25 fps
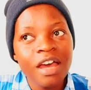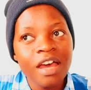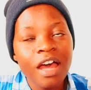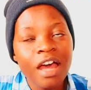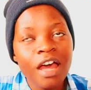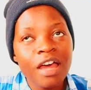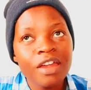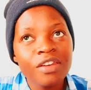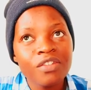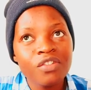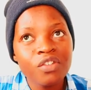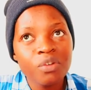
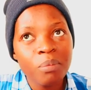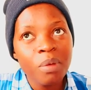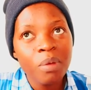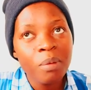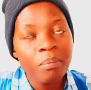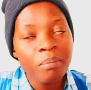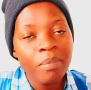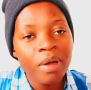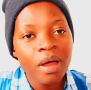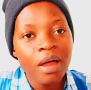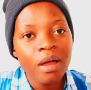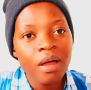And
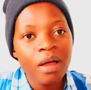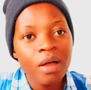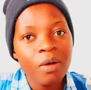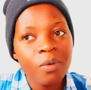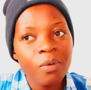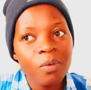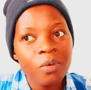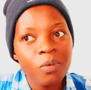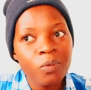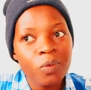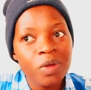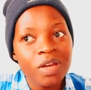remember,
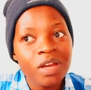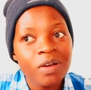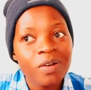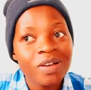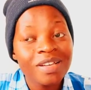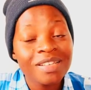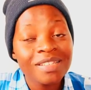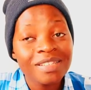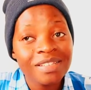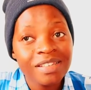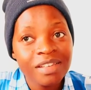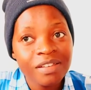when I
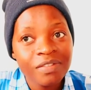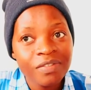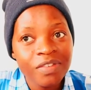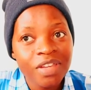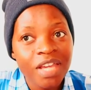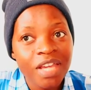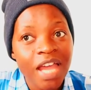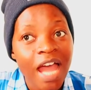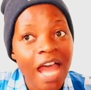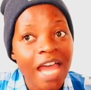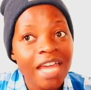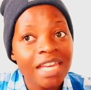was
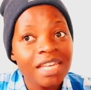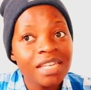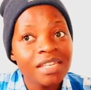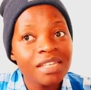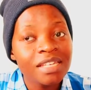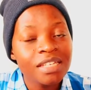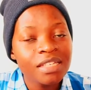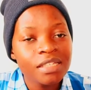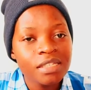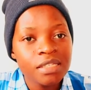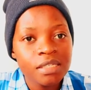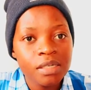leaving, I
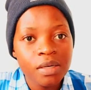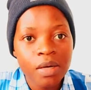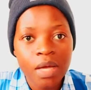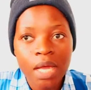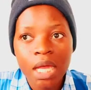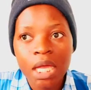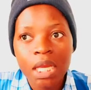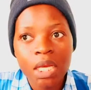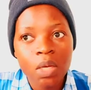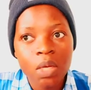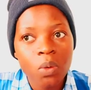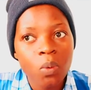didn't tell
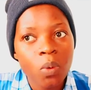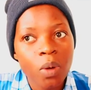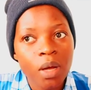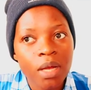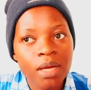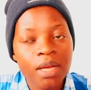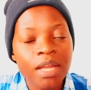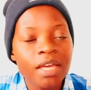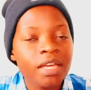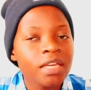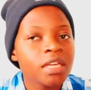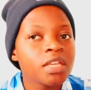
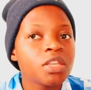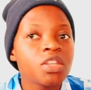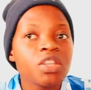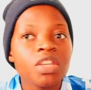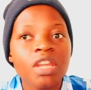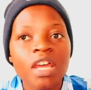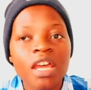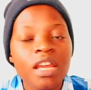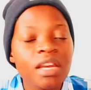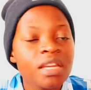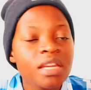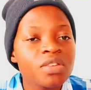anyone. Like
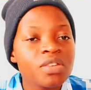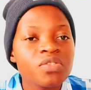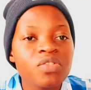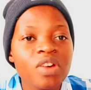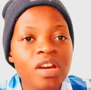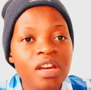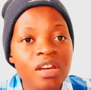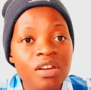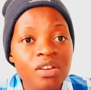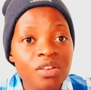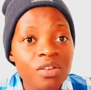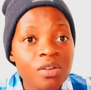
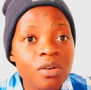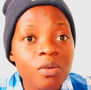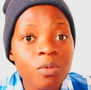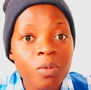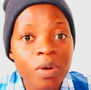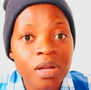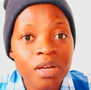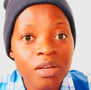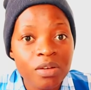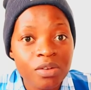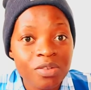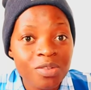literally, no
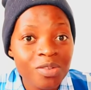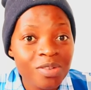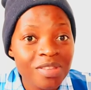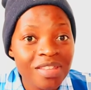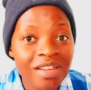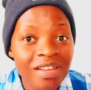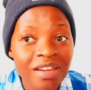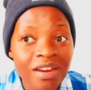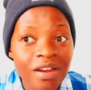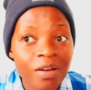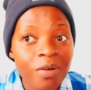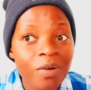one knew
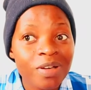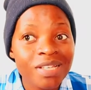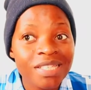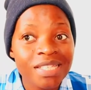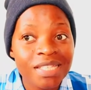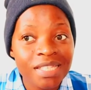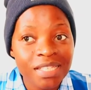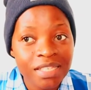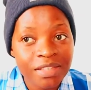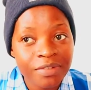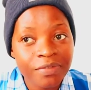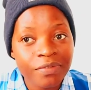that I was
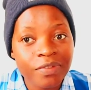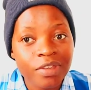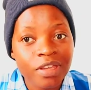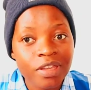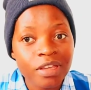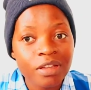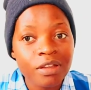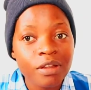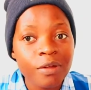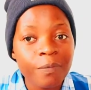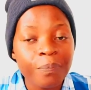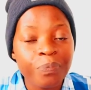leaving.